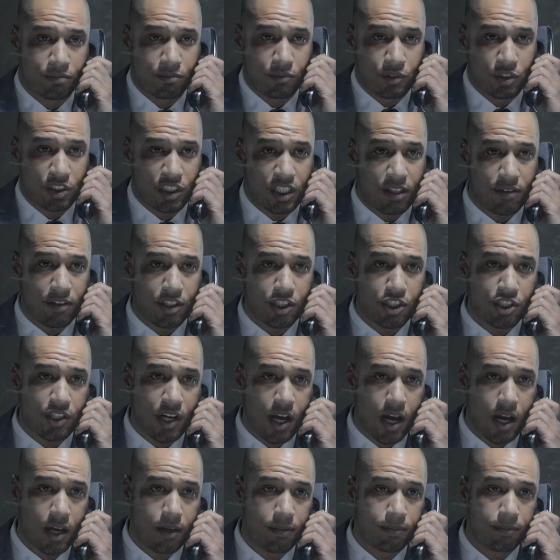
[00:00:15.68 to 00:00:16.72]
To give it a
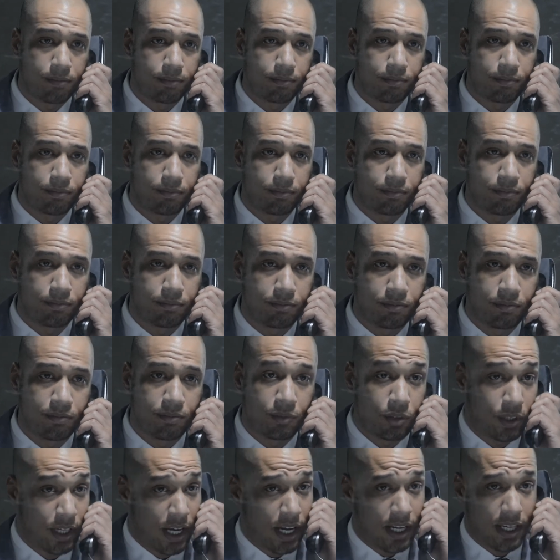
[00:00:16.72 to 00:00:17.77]
shot.
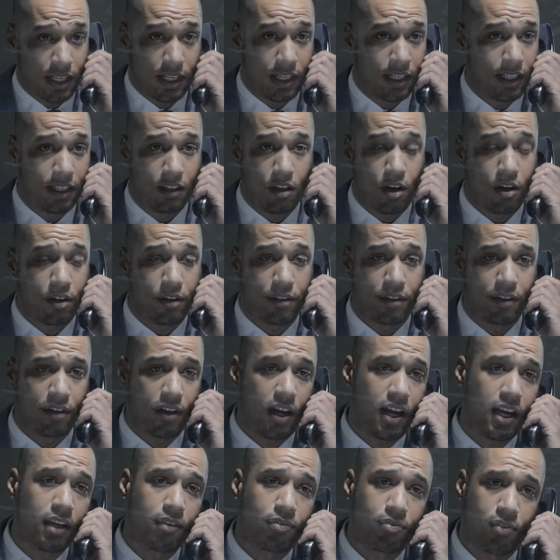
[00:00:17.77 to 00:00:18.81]
Can't get any longer than
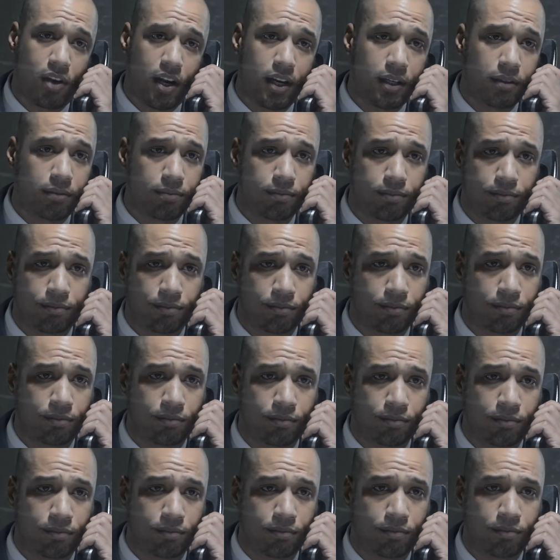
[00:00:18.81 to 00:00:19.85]
life, right?
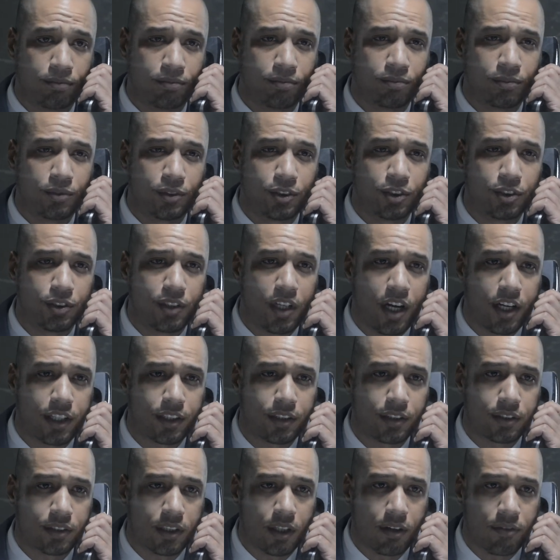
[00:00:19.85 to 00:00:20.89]
Just you knock
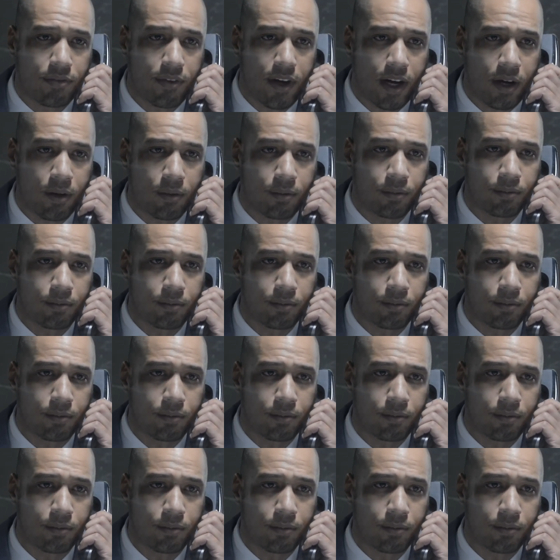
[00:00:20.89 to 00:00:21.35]
yourself out.